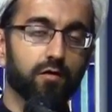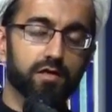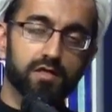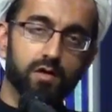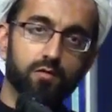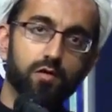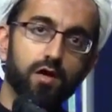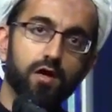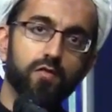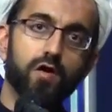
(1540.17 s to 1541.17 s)
Okay, now,
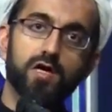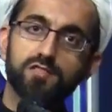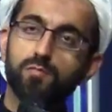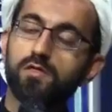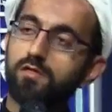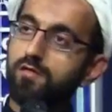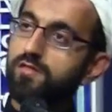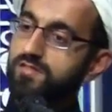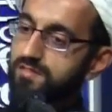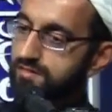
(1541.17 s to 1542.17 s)
the husband
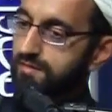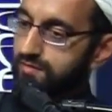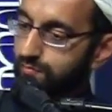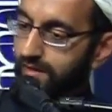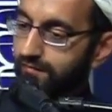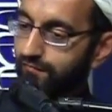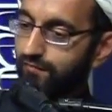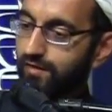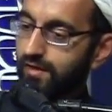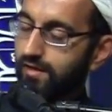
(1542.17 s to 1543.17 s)
listens to his
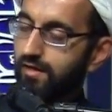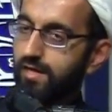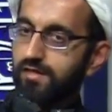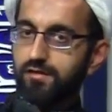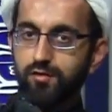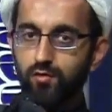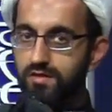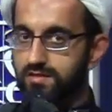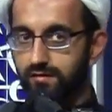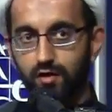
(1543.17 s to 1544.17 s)
wife, and,
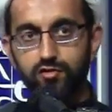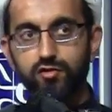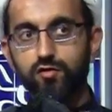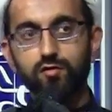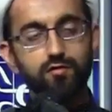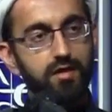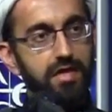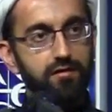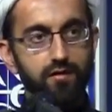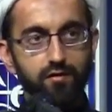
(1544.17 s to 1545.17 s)
he's a logical,
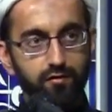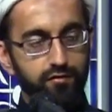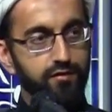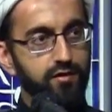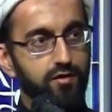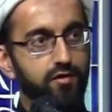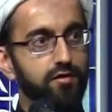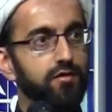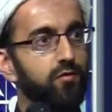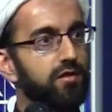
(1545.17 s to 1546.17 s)
analytical thinker.
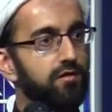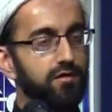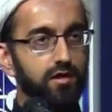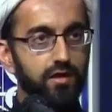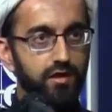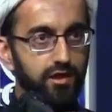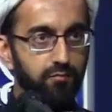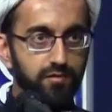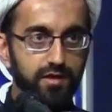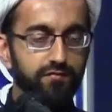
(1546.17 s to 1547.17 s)

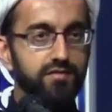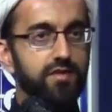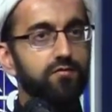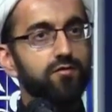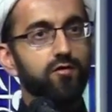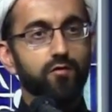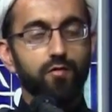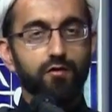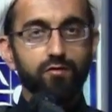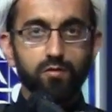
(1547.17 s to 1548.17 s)
He believes that,
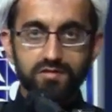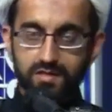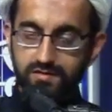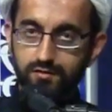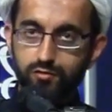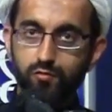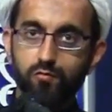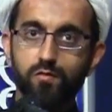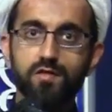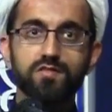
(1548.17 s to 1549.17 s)
everyone says the
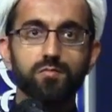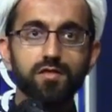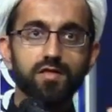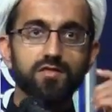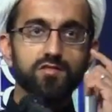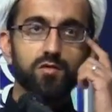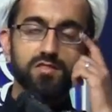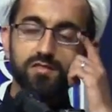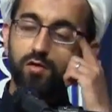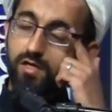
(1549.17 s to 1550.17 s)
truth when they speak. And so he
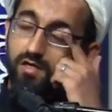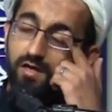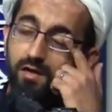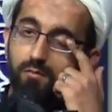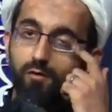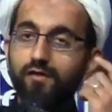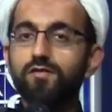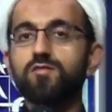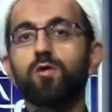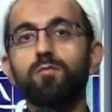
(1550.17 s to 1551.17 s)
says, okay, my wife
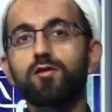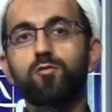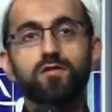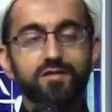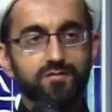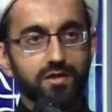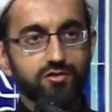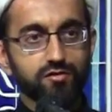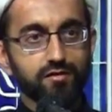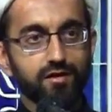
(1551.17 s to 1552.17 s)
doesn't want me to do anything
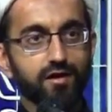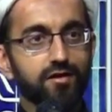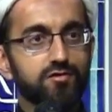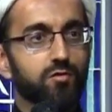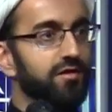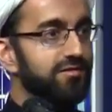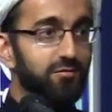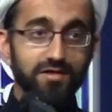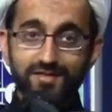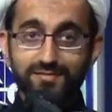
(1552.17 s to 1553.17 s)
special, so he doesn't
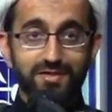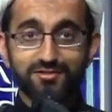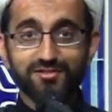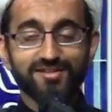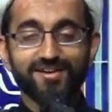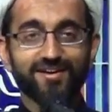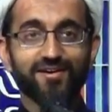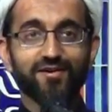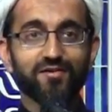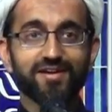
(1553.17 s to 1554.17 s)
do anything special.
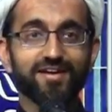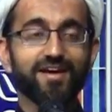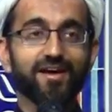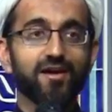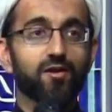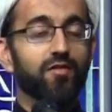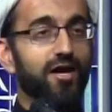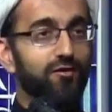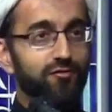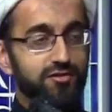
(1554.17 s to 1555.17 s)
Okay? Now the
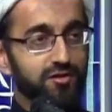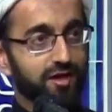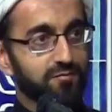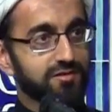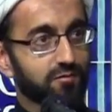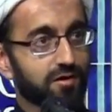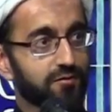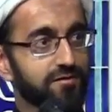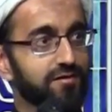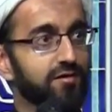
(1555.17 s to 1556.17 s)
anniversary comes
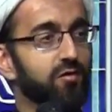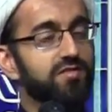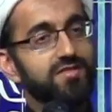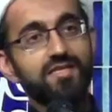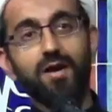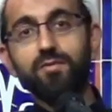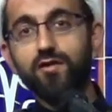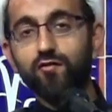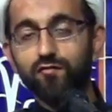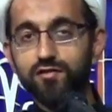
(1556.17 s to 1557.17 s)
around, he says, happy
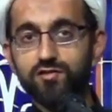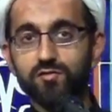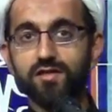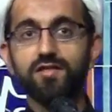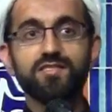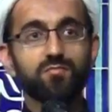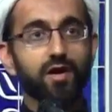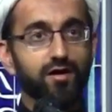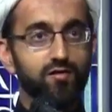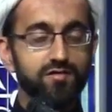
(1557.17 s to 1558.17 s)
anniversary. He
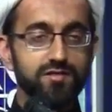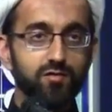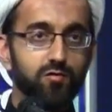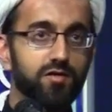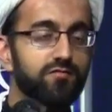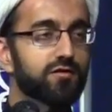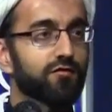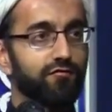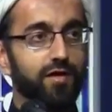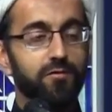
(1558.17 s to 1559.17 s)
smiles, he gives her
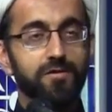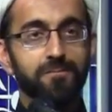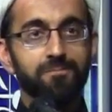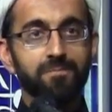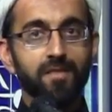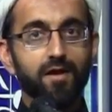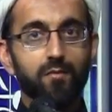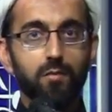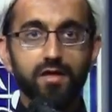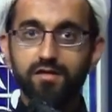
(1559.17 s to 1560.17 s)
a flower.
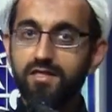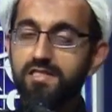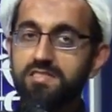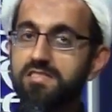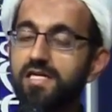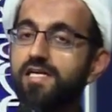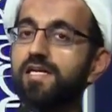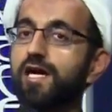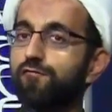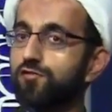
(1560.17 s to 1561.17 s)
But he doesn't take
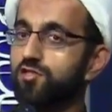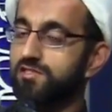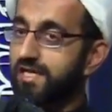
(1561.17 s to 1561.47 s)
any effort to